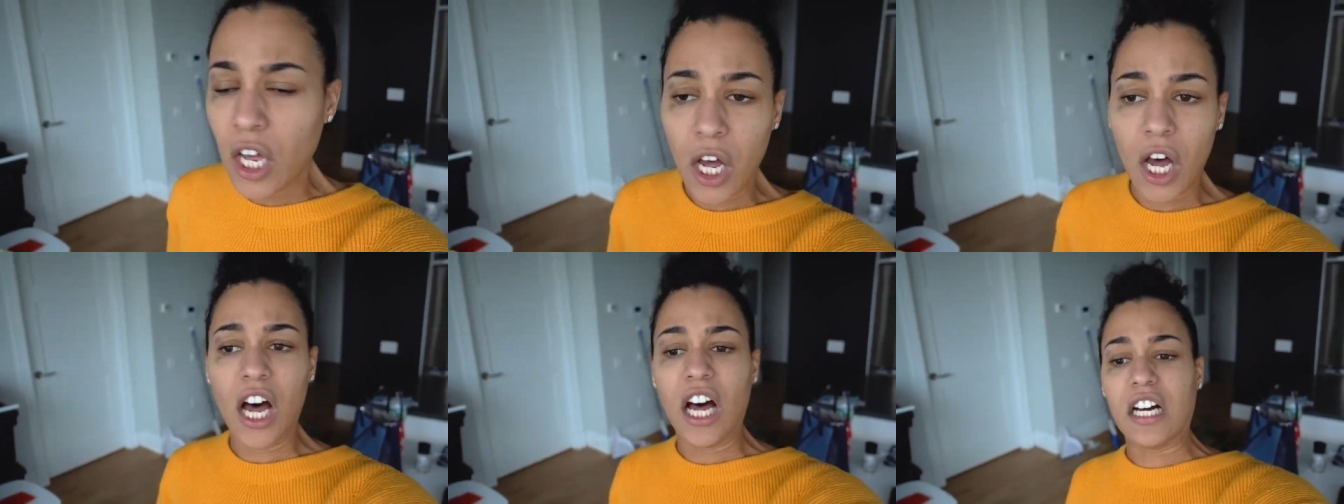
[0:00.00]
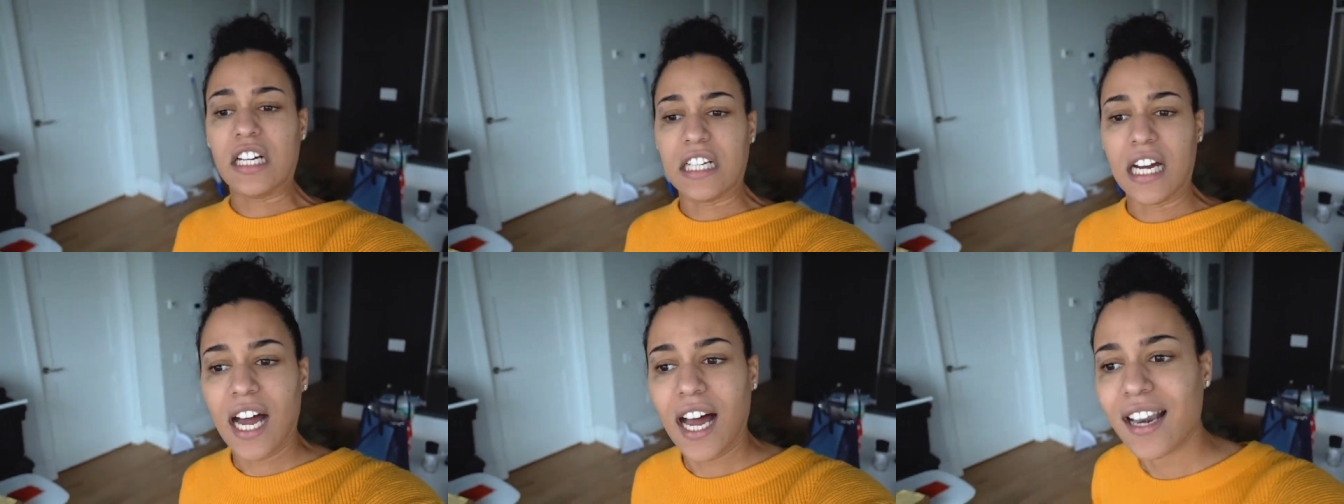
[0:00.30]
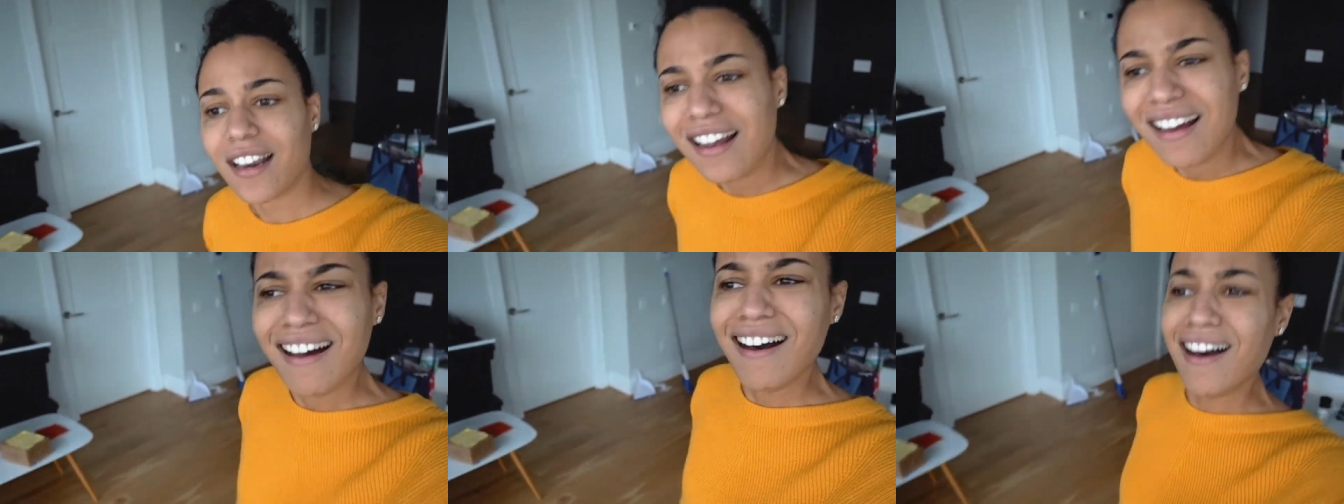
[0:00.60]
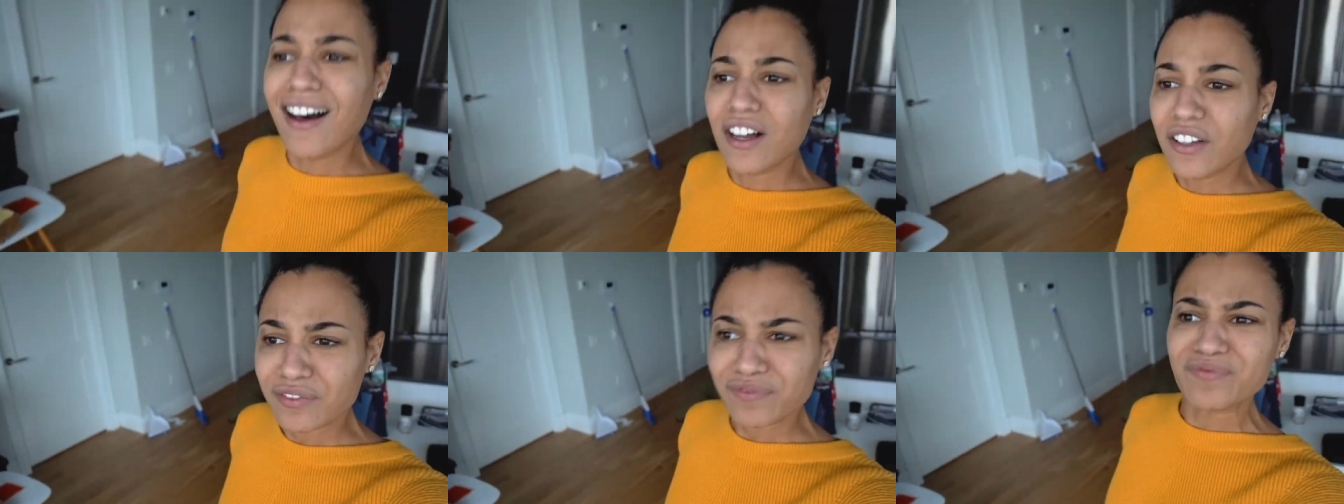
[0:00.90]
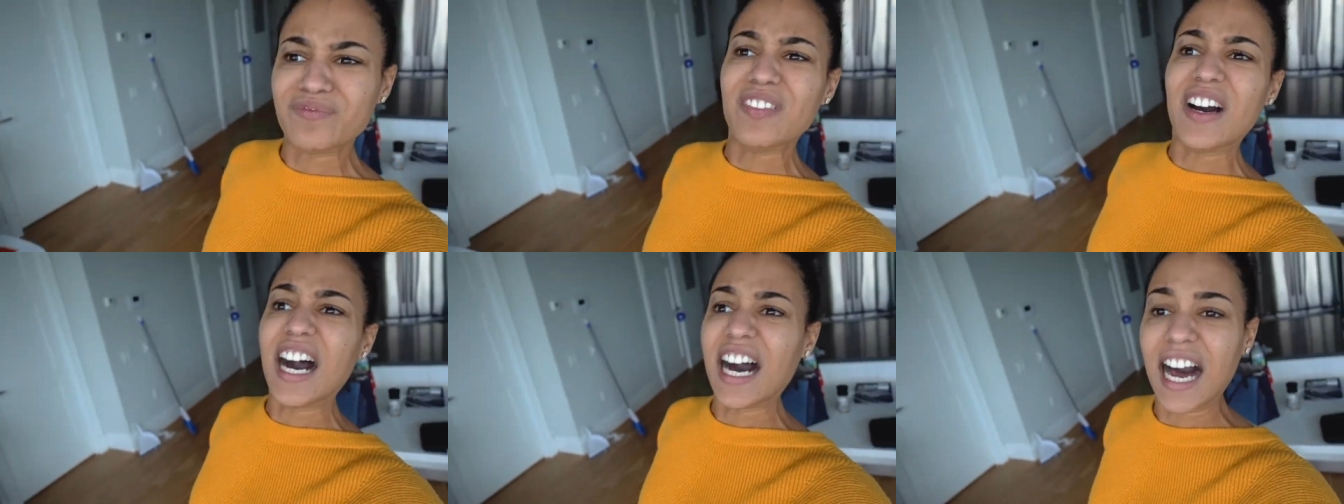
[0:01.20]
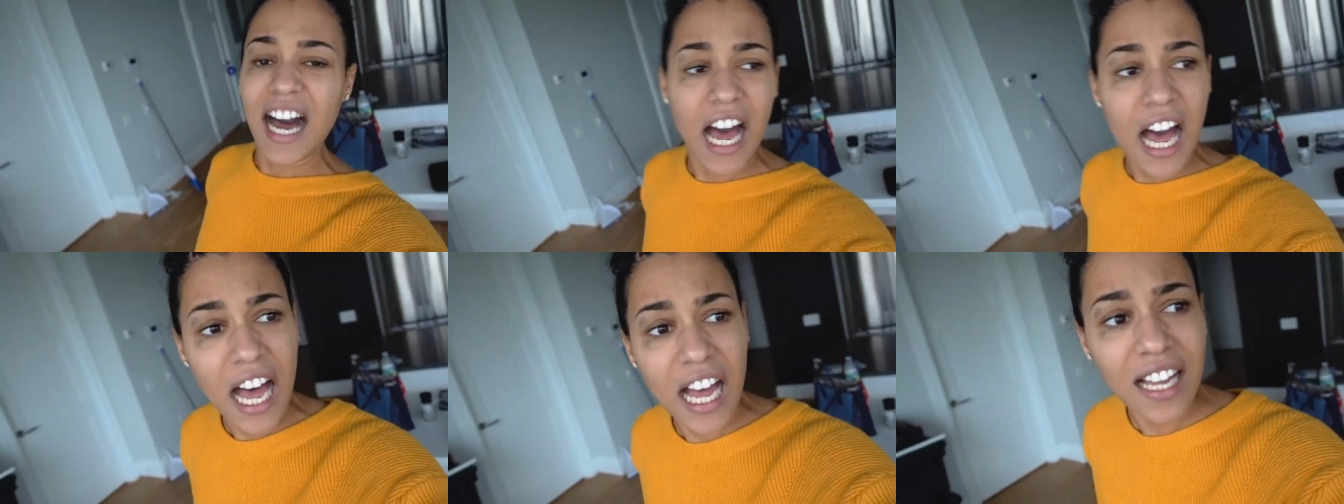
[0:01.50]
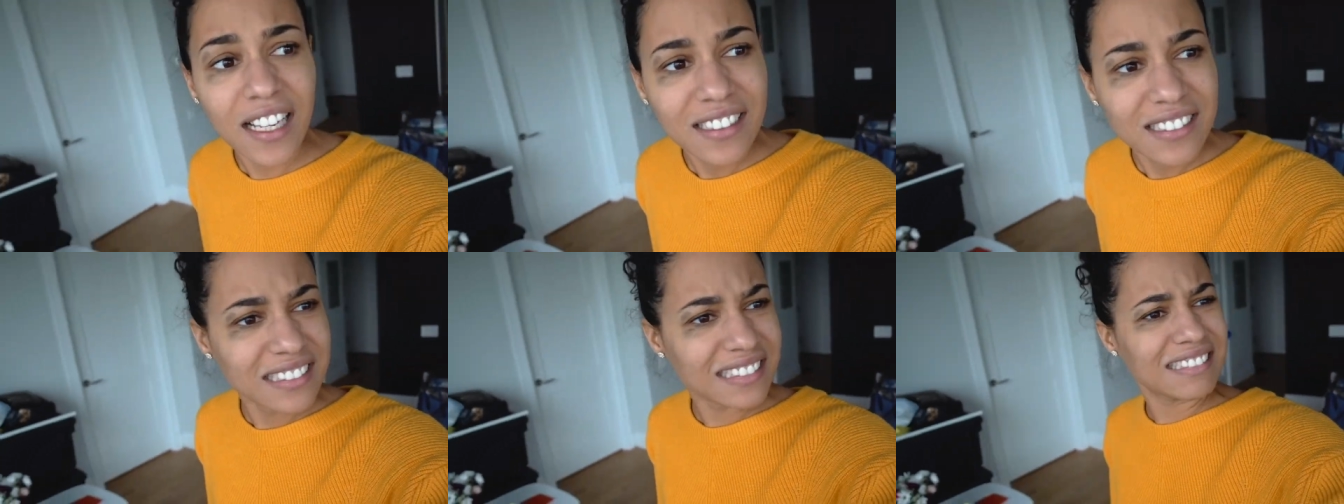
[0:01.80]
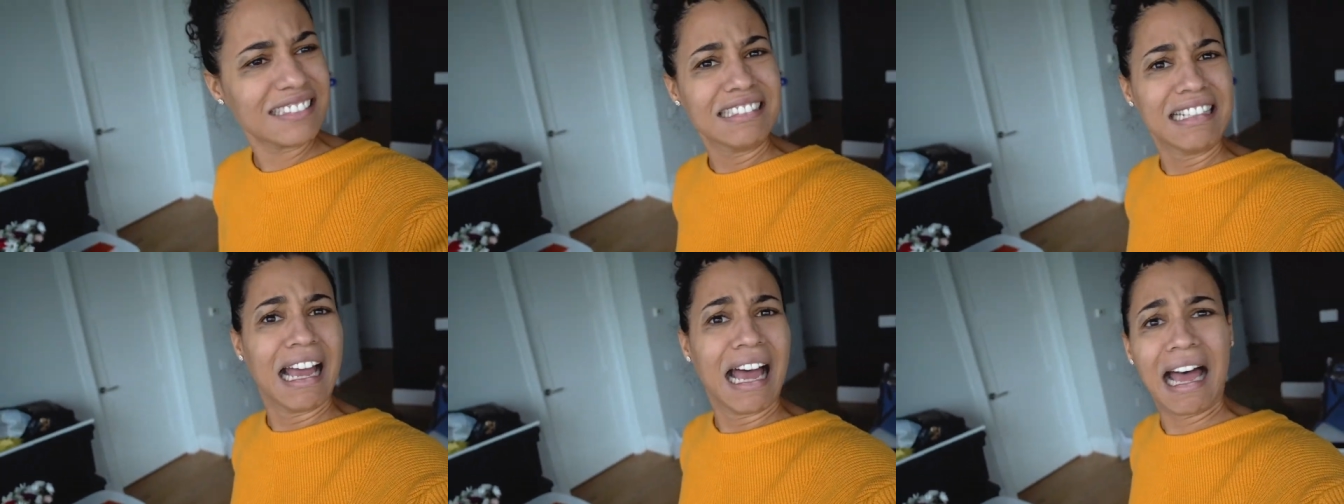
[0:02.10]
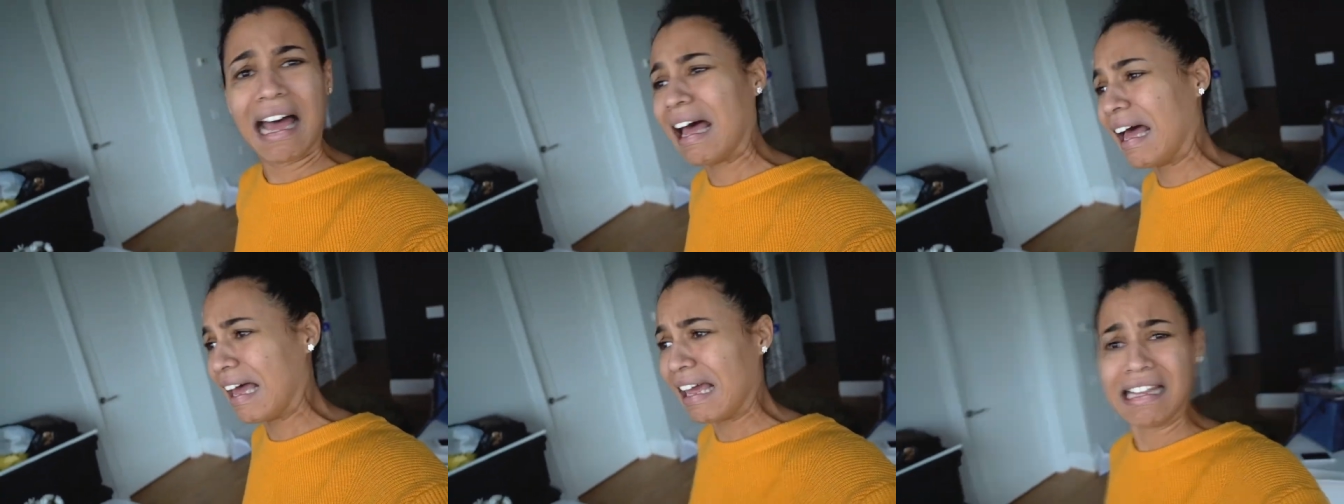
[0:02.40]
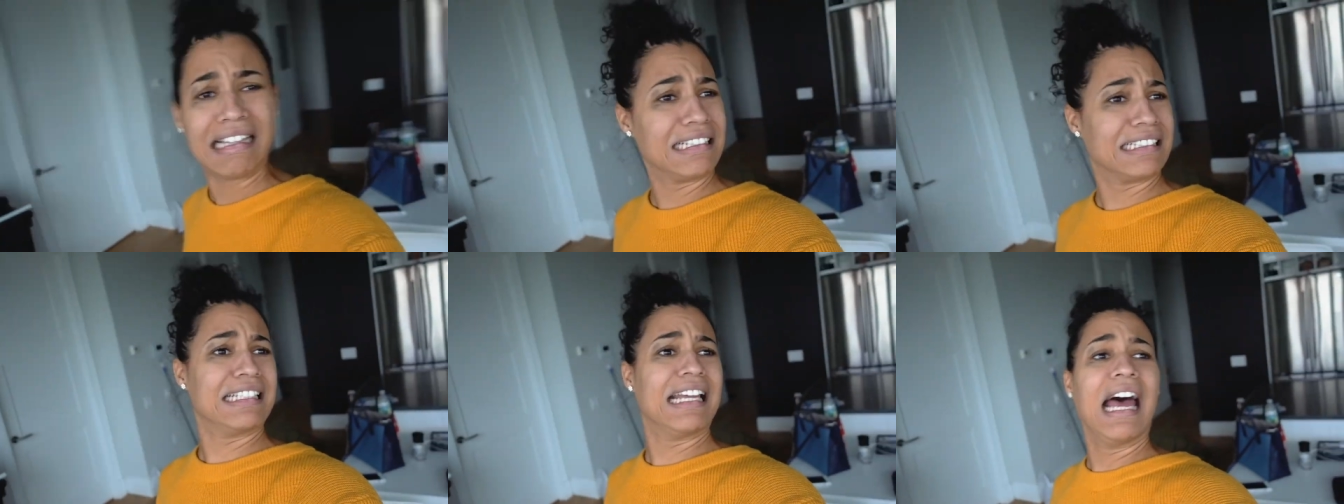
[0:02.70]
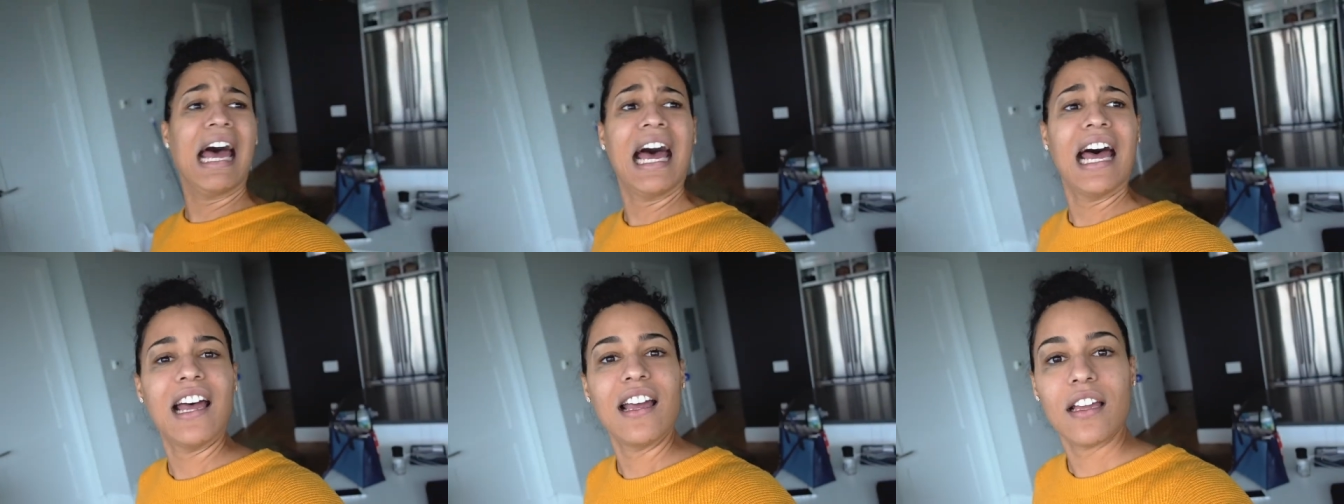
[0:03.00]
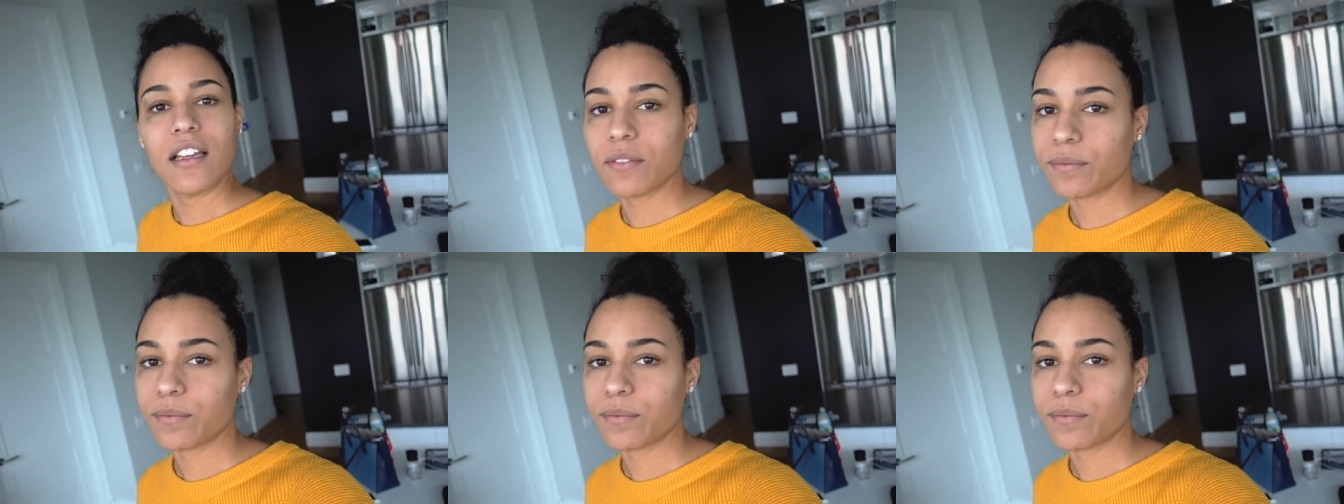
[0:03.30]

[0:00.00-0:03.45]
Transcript: oh God, oh, oh, oh, oh, oh, oh, oh.